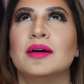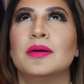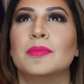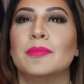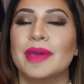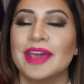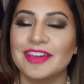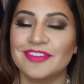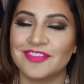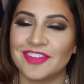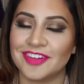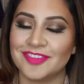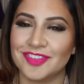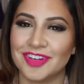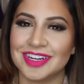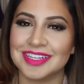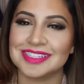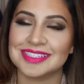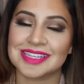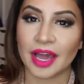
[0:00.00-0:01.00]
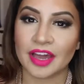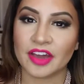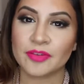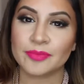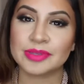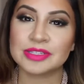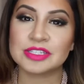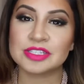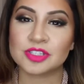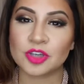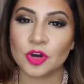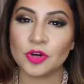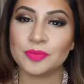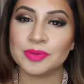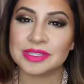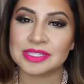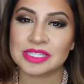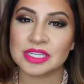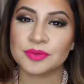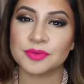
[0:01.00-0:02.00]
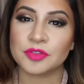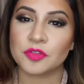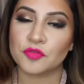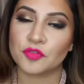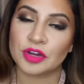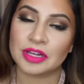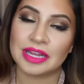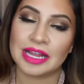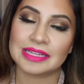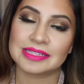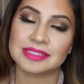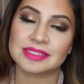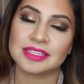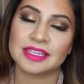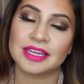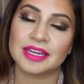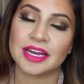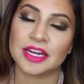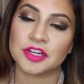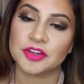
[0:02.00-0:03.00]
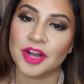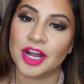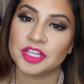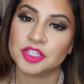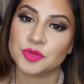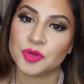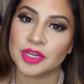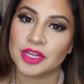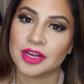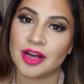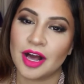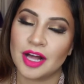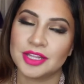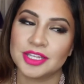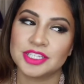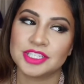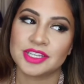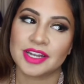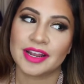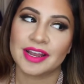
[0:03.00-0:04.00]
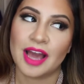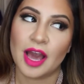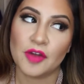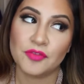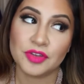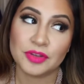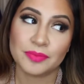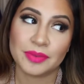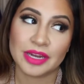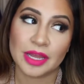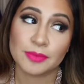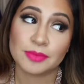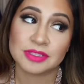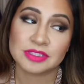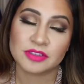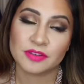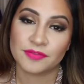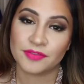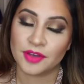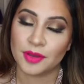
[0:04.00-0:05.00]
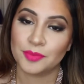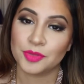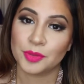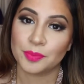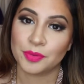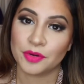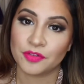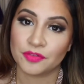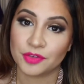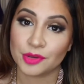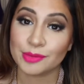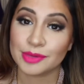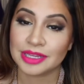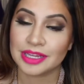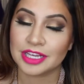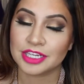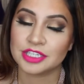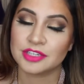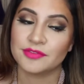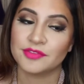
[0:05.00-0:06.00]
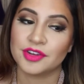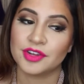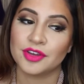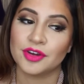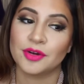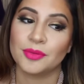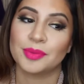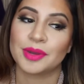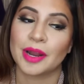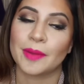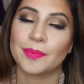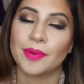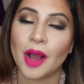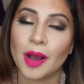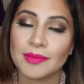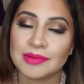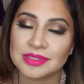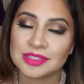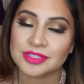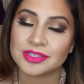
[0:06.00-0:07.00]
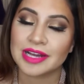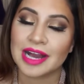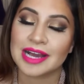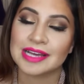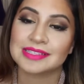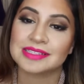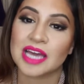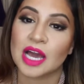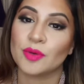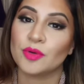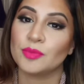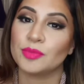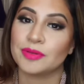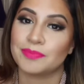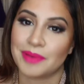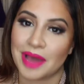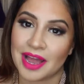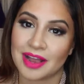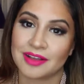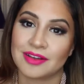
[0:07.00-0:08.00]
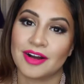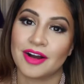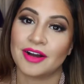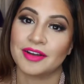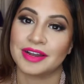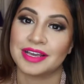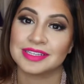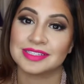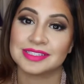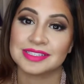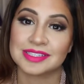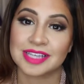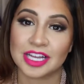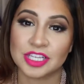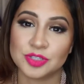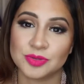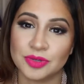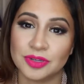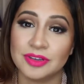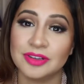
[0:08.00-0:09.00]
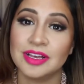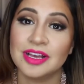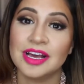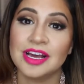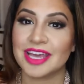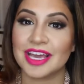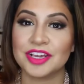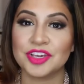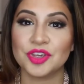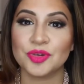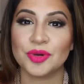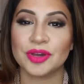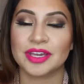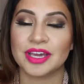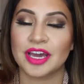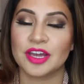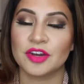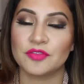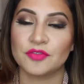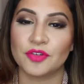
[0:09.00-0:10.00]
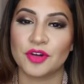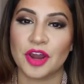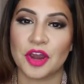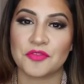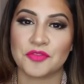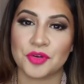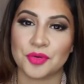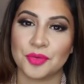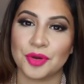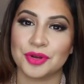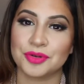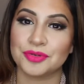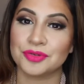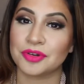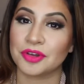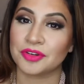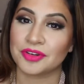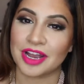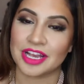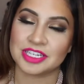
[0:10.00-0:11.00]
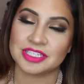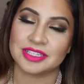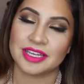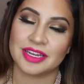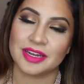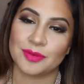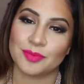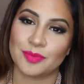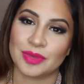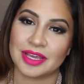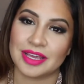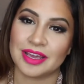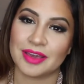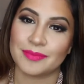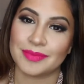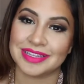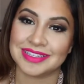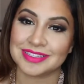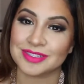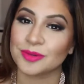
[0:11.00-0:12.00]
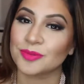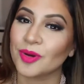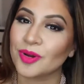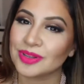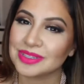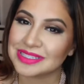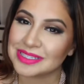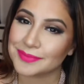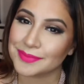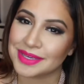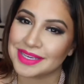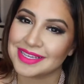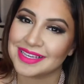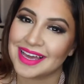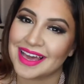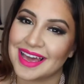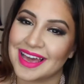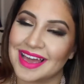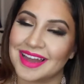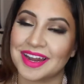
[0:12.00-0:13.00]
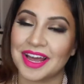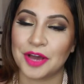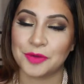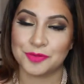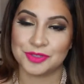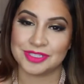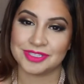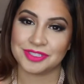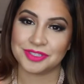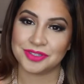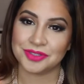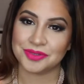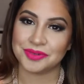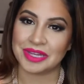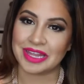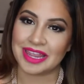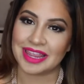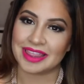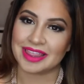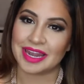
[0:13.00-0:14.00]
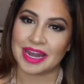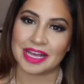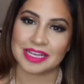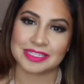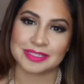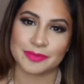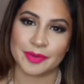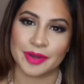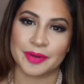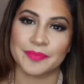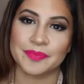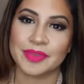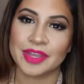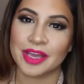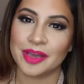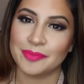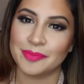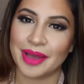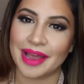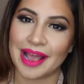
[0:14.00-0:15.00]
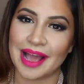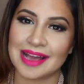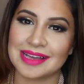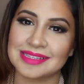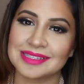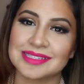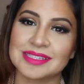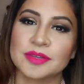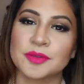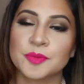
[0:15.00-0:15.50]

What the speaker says: May favorites. I have been so busy with freelancing and graduating college that I haven't been able to film the perfume collection video, but I promise you guys I will be back on a schedule. Thank you again for everyone who congratulated me. It means the world to me, and I will see you in the next one. Bye guys.